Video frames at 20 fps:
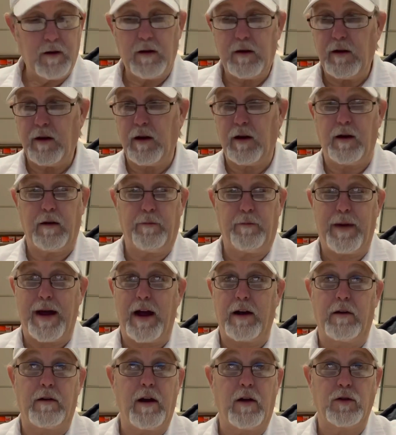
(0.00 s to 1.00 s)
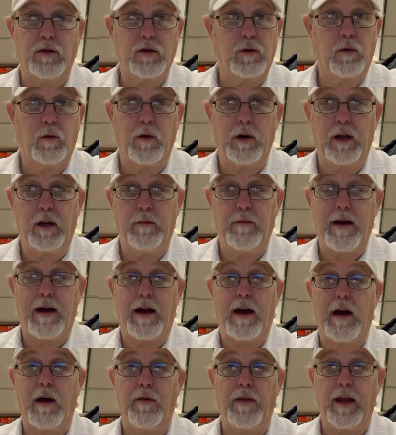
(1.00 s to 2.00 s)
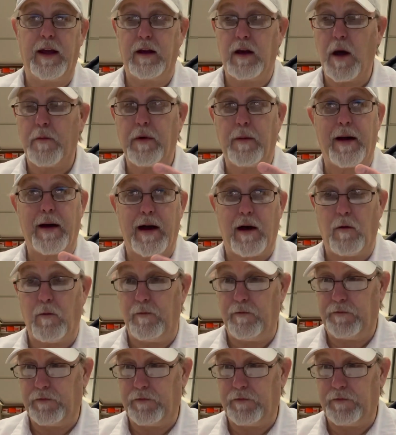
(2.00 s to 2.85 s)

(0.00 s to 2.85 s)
uh, background story about how they come about.